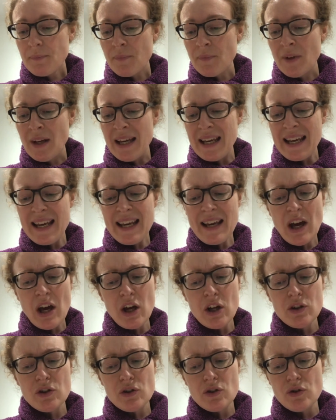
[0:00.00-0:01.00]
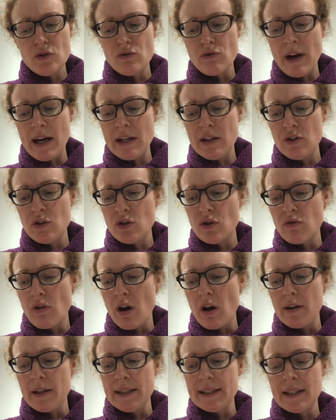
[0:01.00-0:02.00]
He heard strange
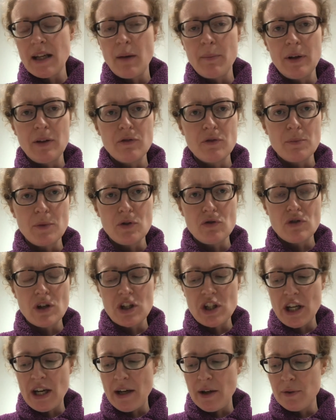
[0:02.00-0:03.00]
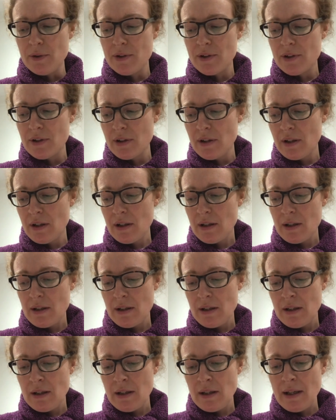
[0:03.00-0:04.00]
cries coming from the treasure house.
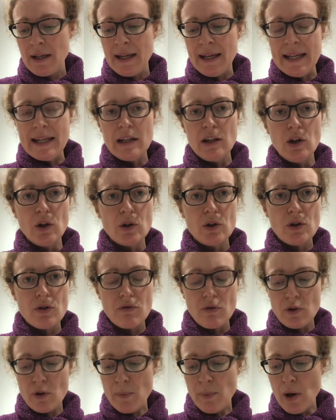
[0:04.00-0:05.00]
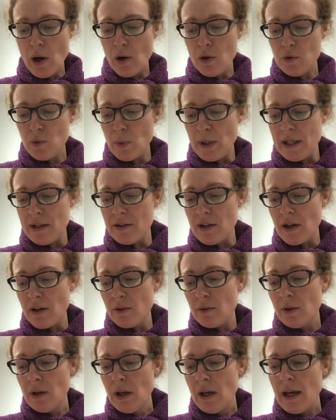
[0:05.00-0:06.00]
He looked through the barred window
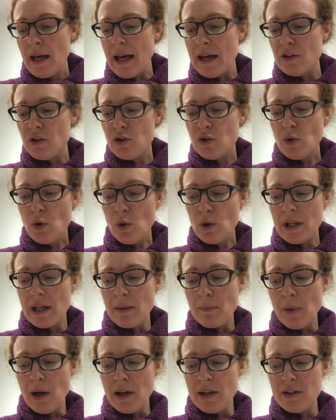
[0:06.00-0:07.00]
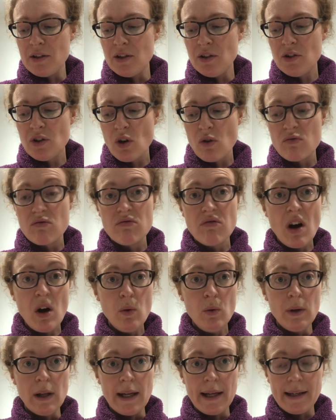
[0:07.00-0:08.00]
and saw King Midas
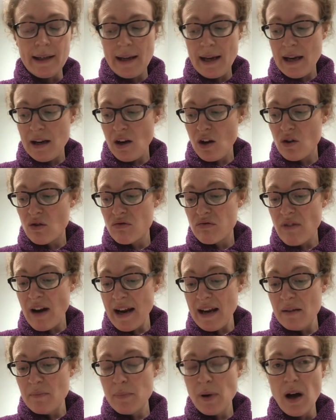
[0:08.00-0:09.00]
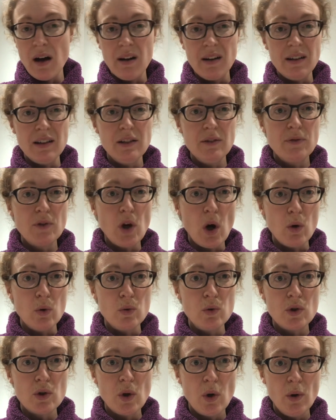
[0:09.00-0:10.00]
rolling in a great pile of gold
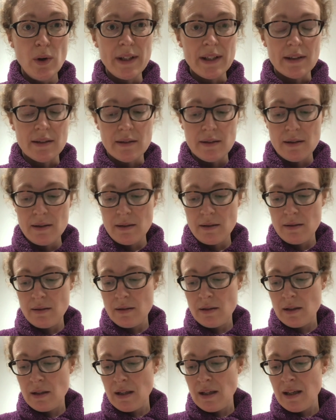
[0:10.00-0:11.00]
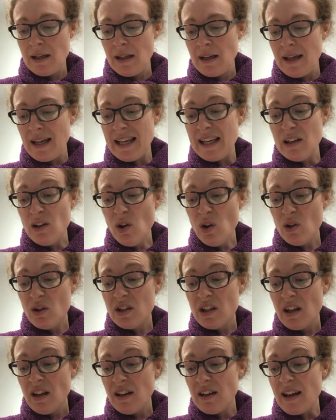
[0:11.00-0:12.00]
coins. He looked
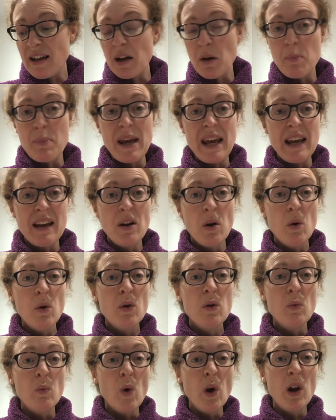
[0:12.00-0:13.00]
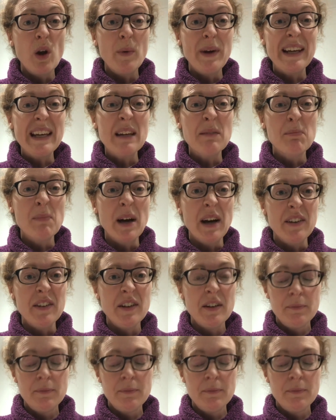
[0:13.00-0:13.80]
like a pig wallowing in mud.